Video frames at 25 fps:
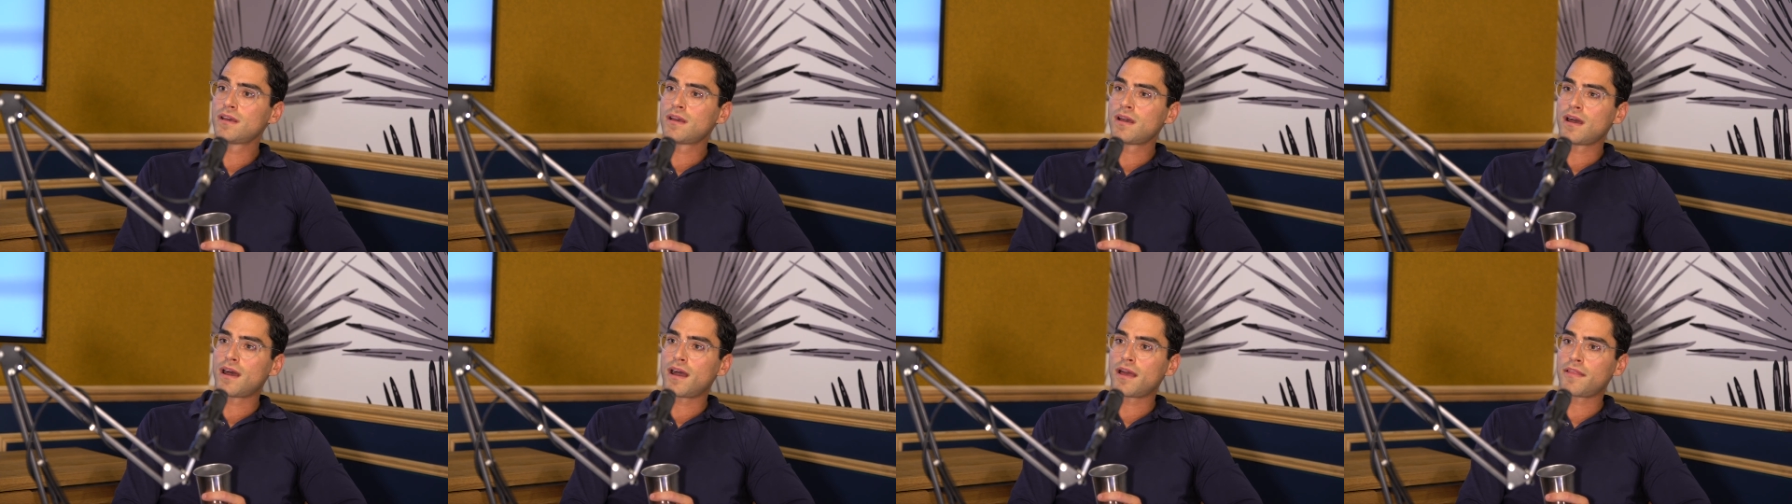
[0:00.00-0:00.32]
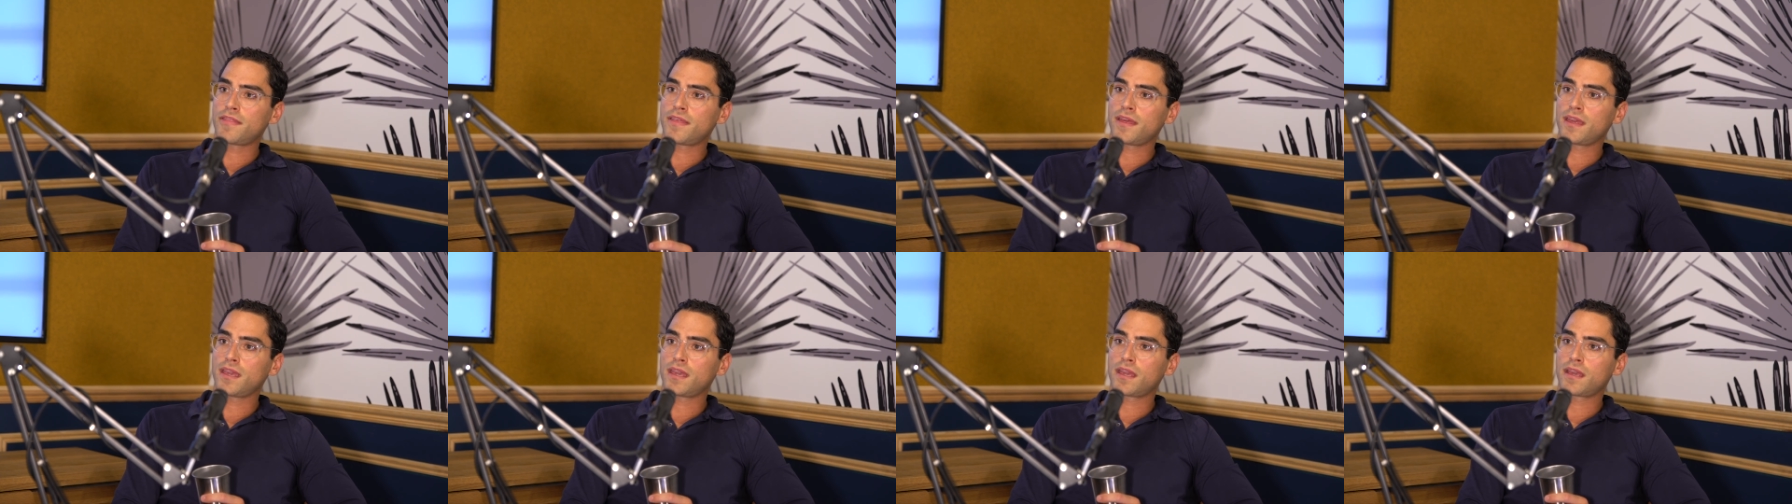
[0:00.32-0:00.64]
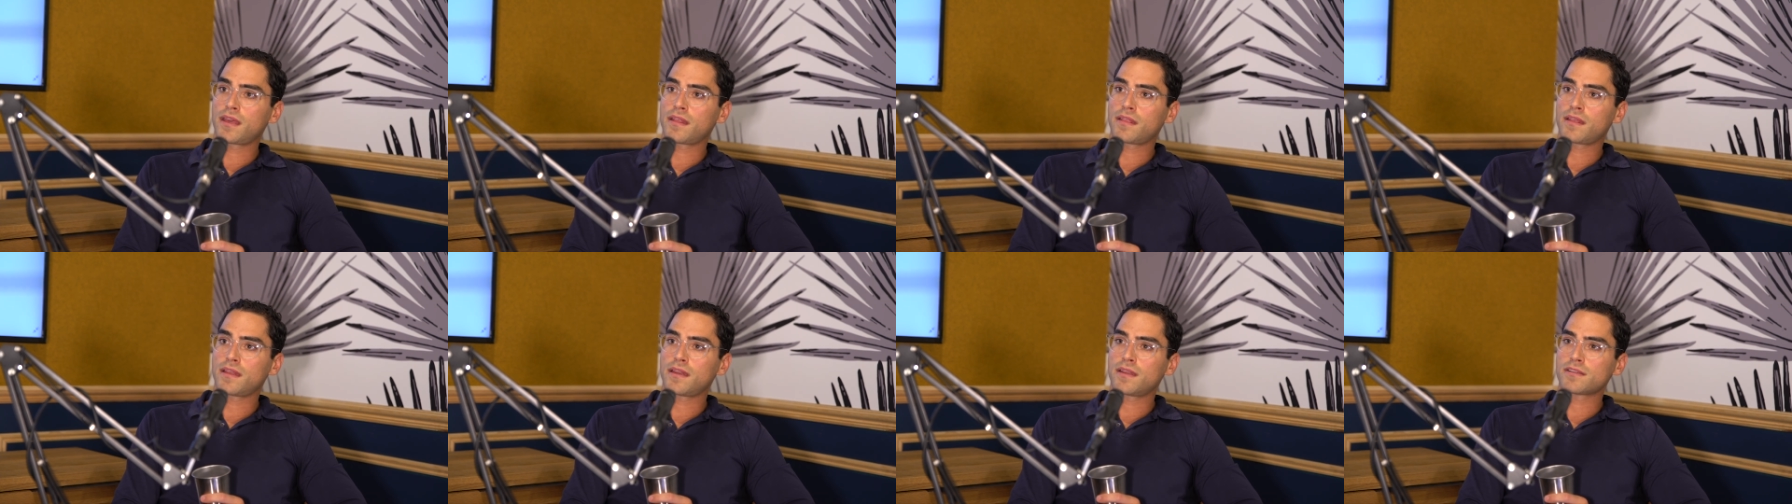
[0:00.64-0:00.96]
I think
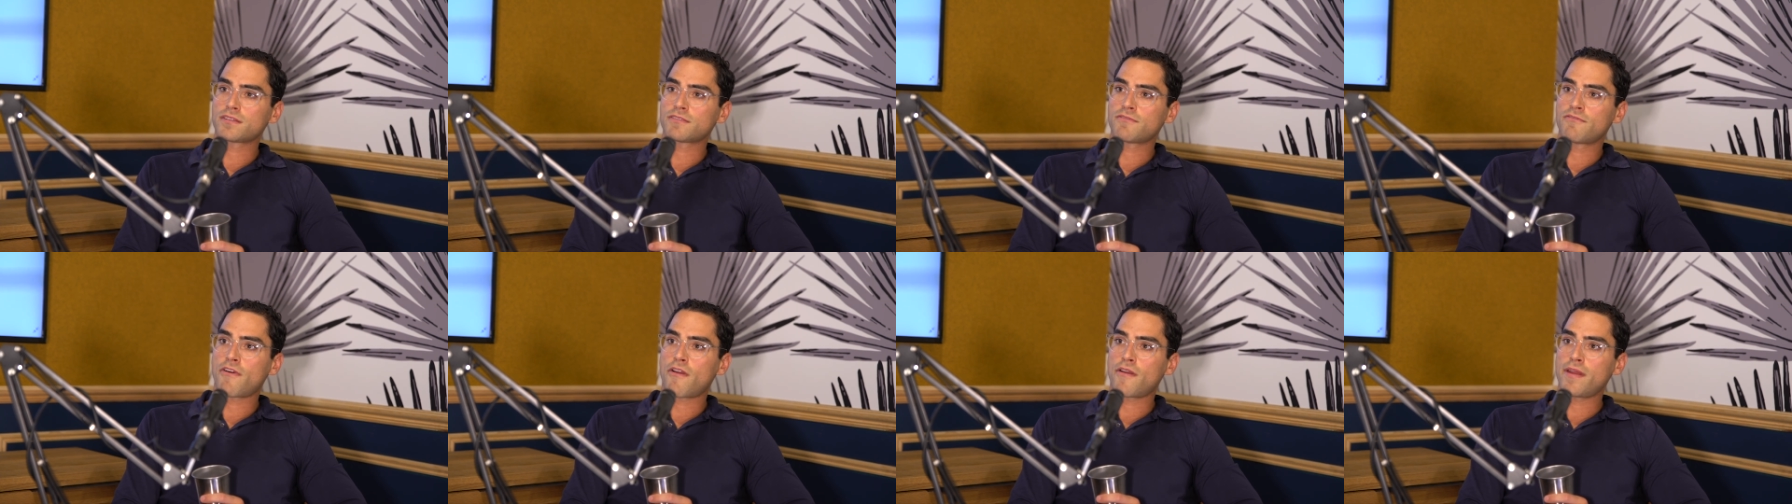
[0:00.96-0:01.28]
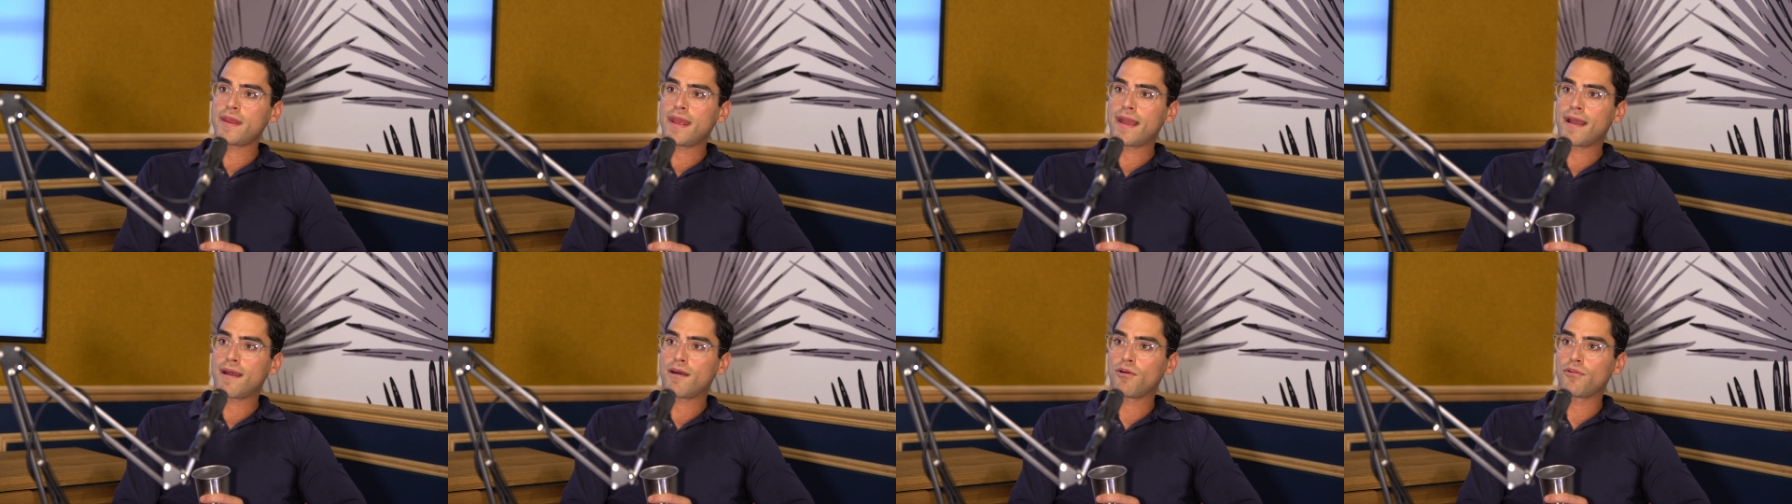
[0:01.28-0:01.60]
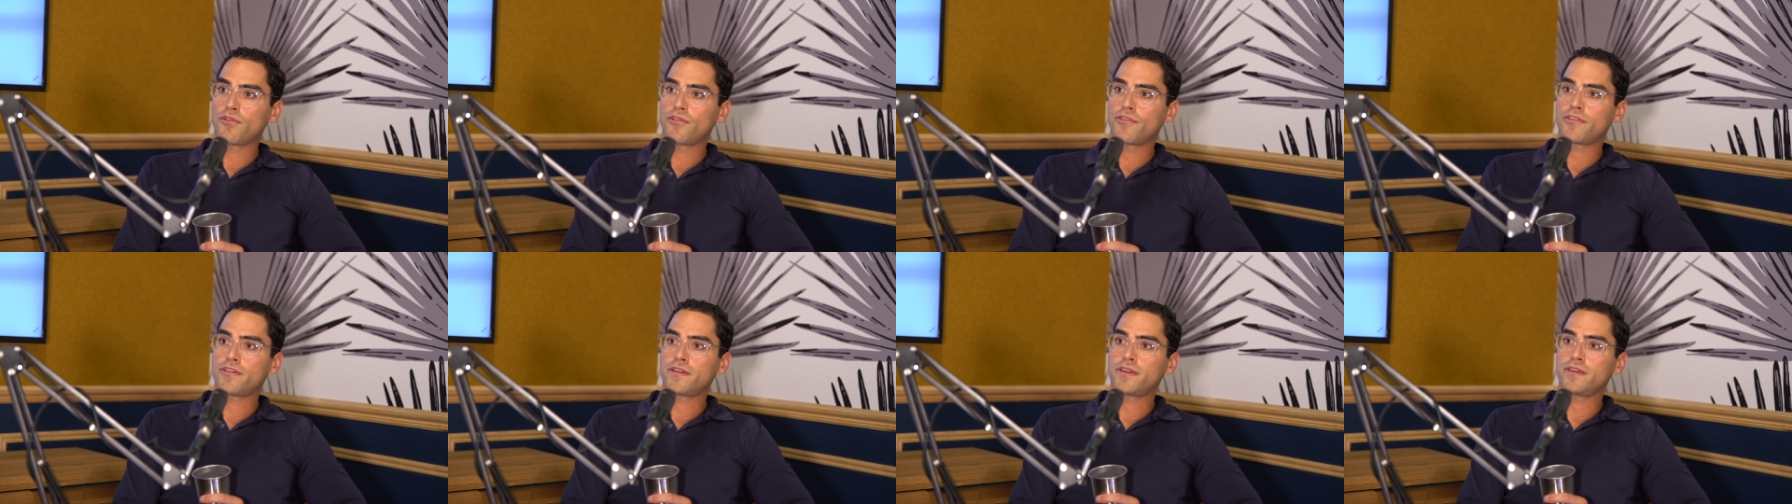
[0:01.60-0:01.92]
that it's very
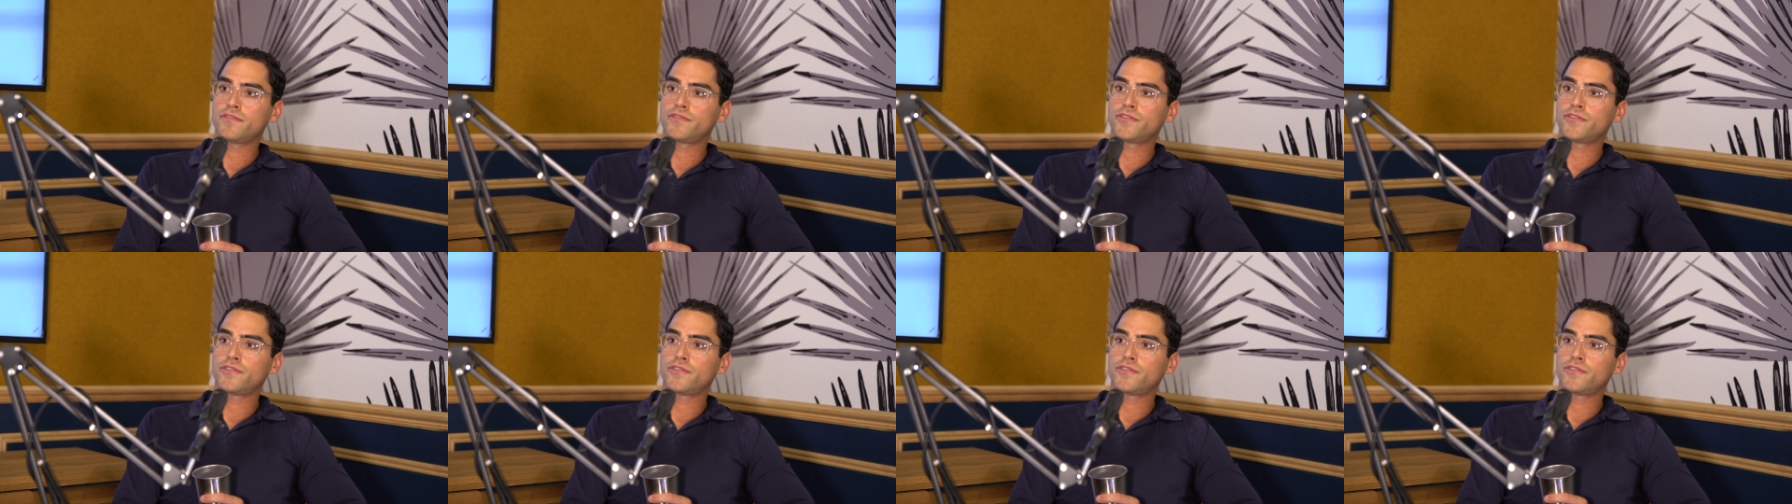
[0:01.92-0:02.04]
healthy